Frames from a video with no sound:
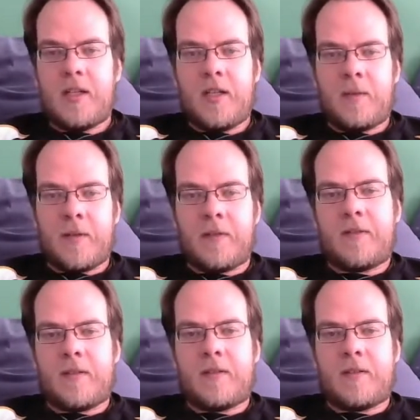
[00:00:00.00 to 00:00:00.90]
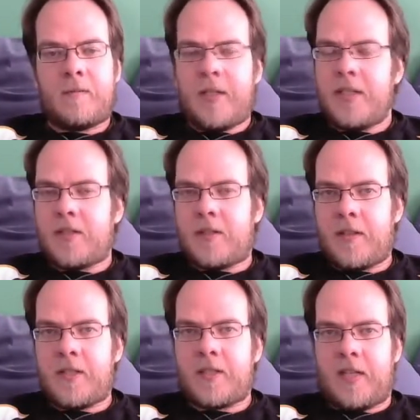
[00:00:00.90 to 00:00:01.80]
one of the major
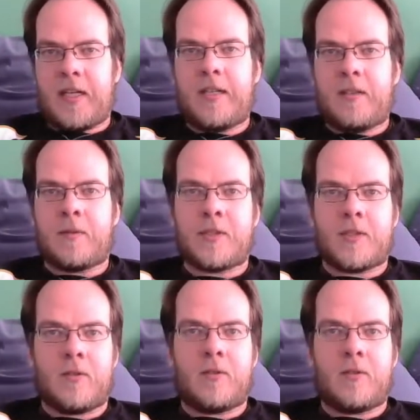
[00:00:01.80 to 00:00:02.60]
things I was